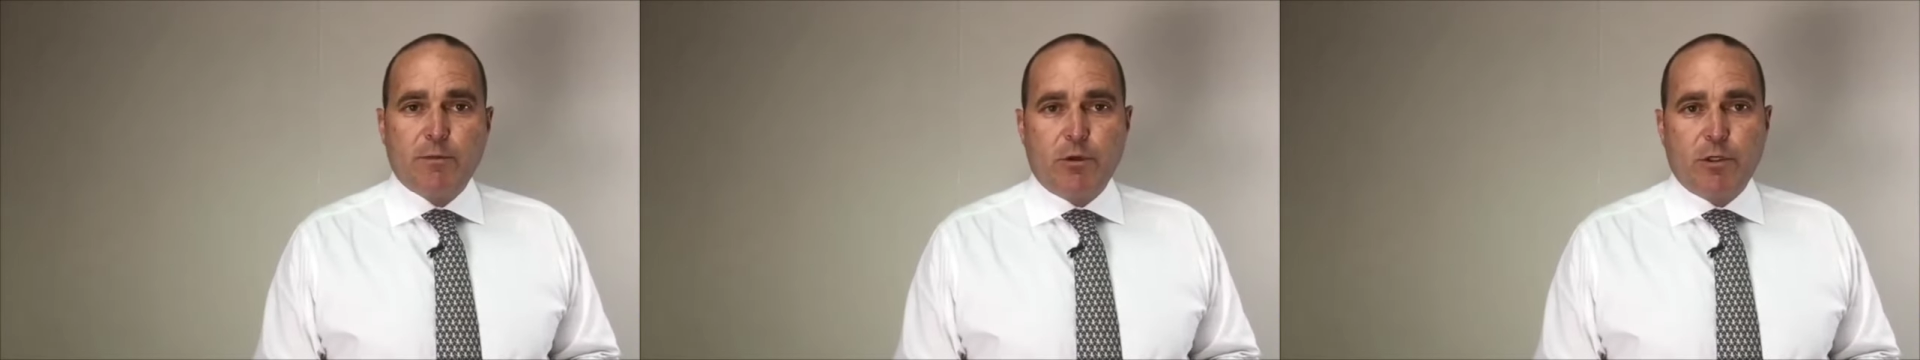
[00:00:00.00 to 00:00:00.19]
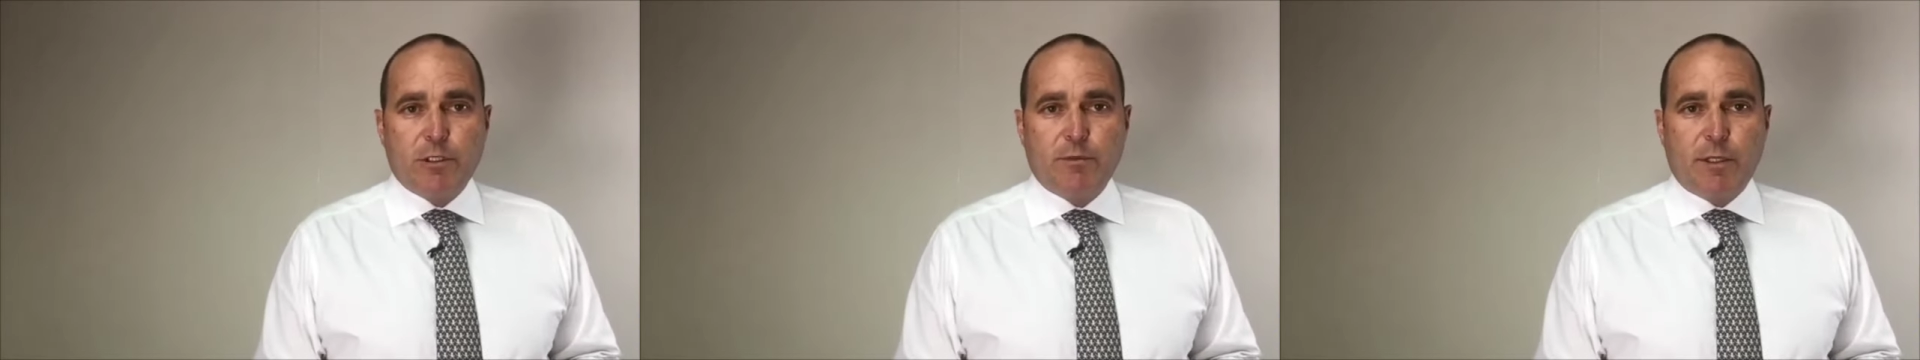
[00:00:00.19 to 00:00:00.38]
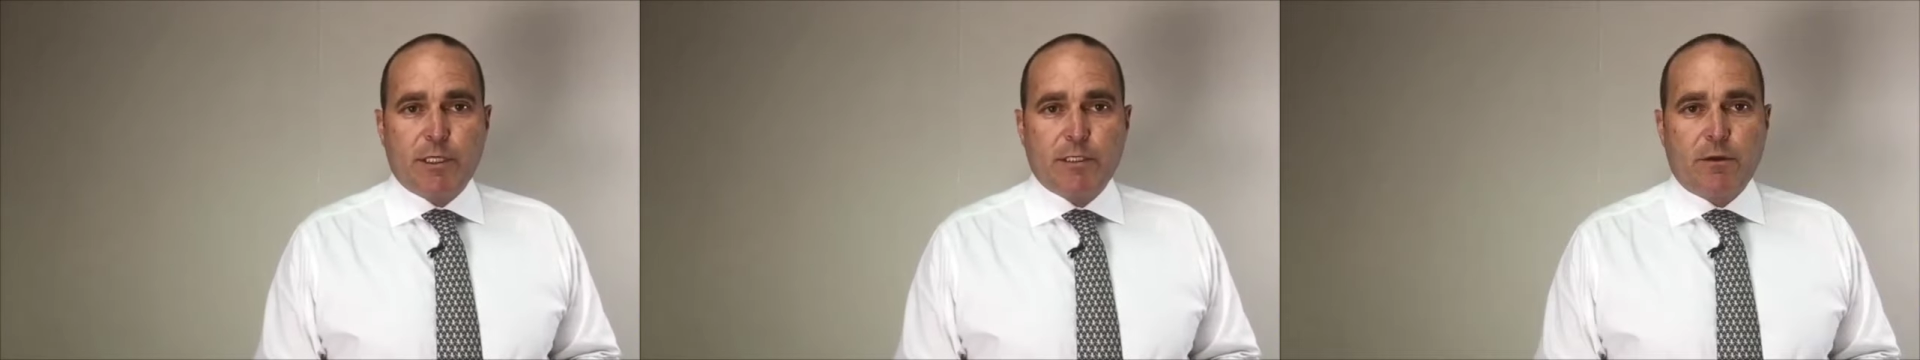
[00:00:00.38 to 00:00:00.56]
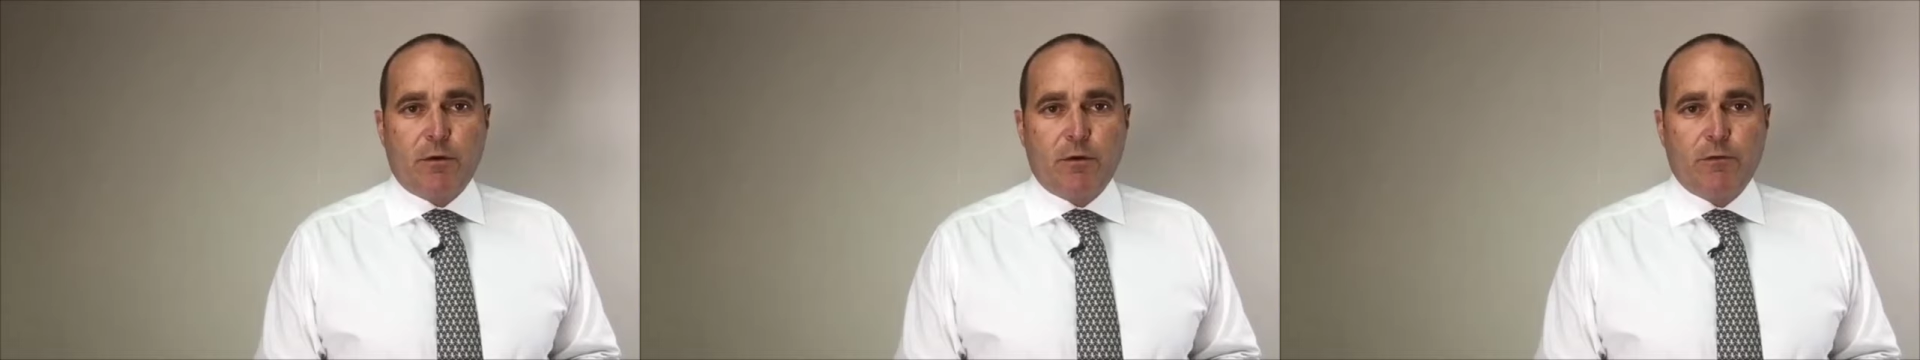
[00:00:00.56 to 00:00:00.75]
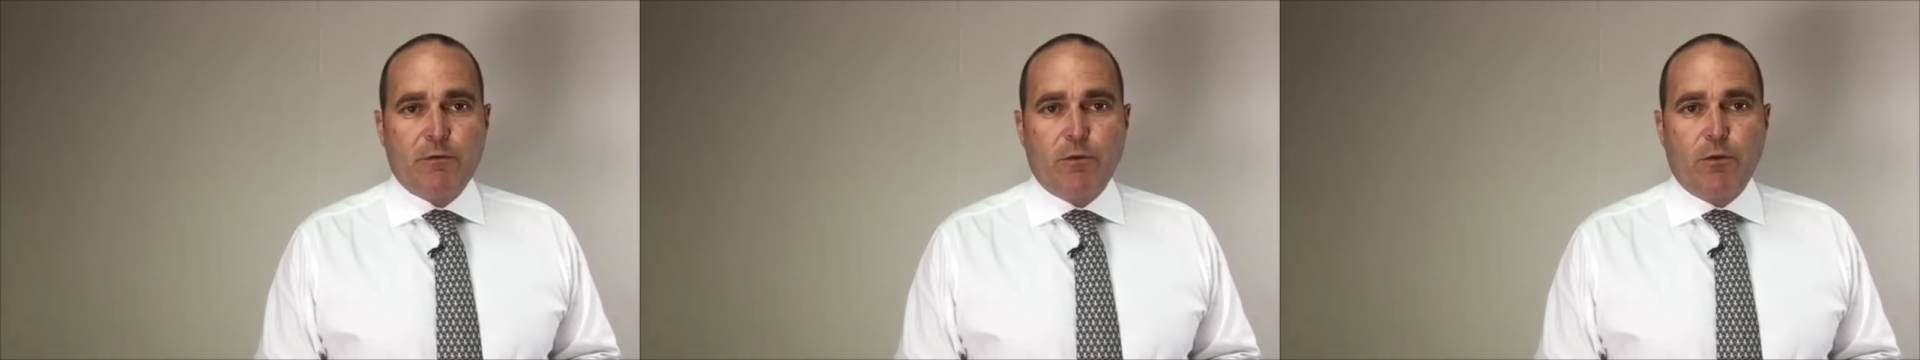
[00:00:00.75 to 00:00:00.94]
prospects
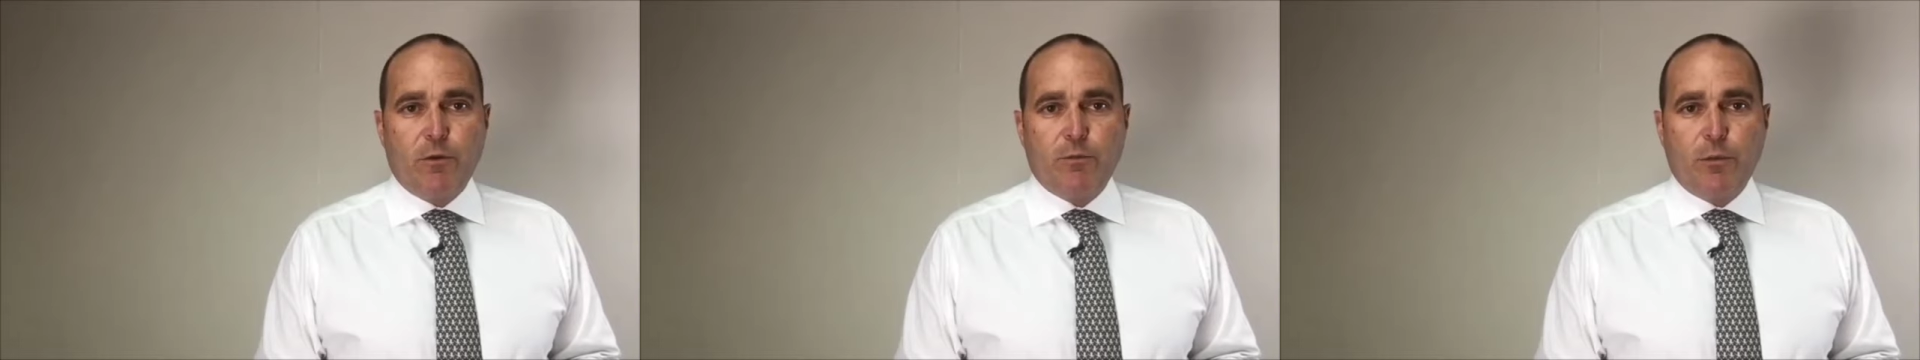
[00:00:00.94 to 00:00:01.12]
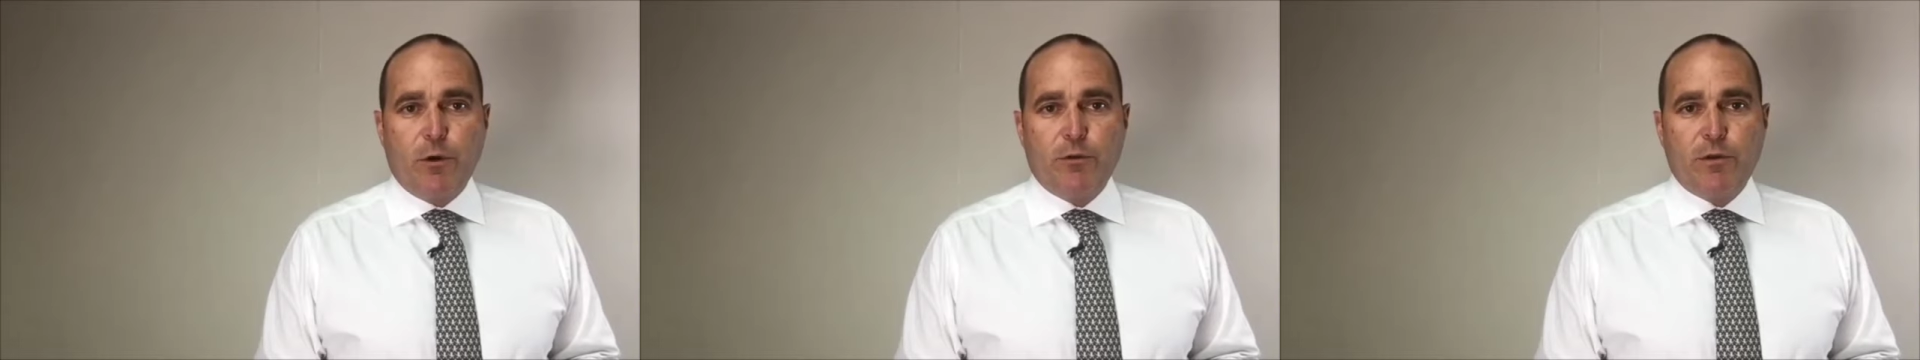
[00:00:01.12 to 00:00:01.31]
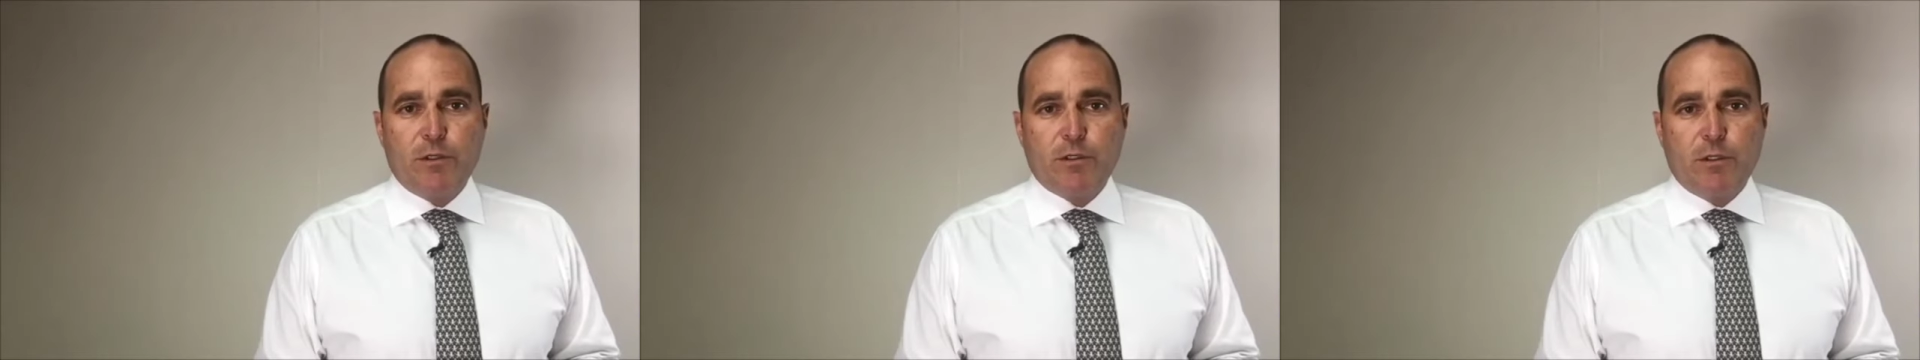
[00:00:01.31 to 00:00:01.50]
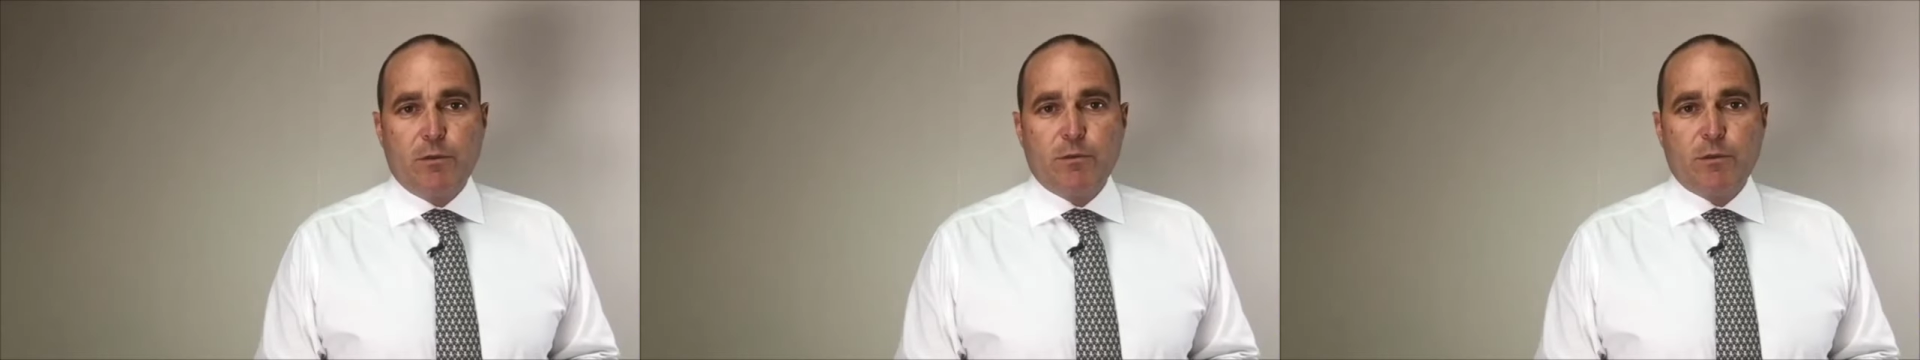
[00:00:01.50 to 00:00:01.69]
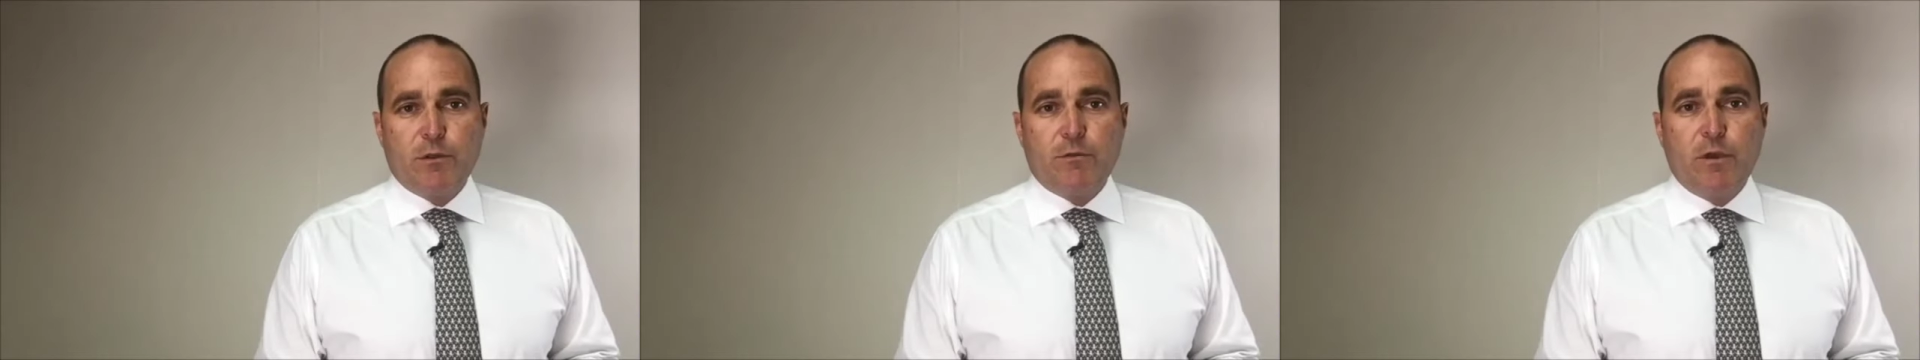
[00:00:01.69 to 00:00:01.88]
going forward, both in
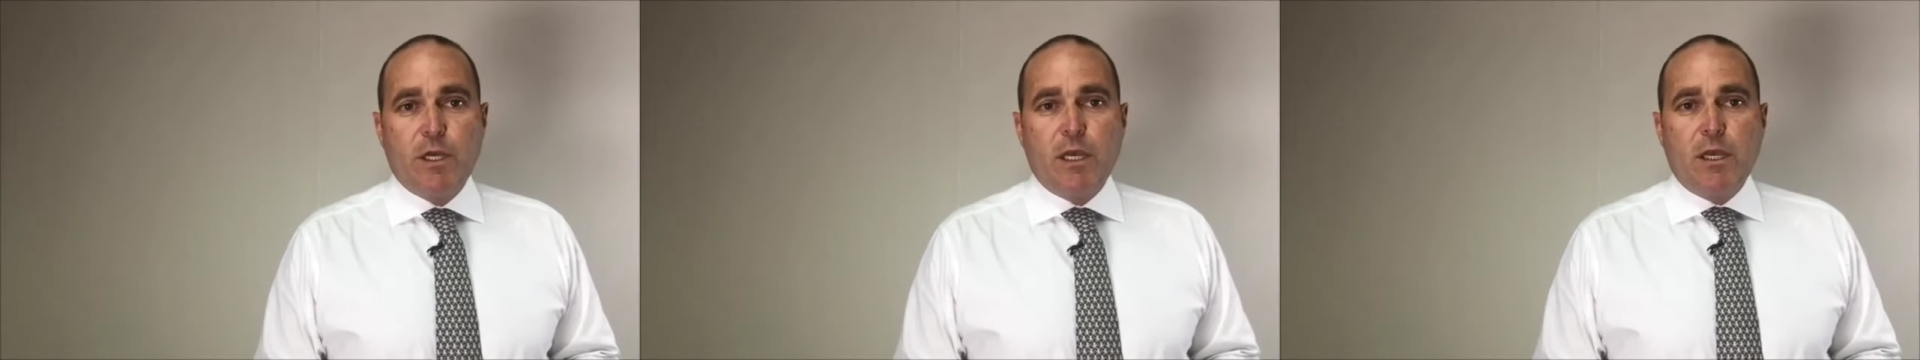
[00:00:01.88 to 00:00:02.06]
terms of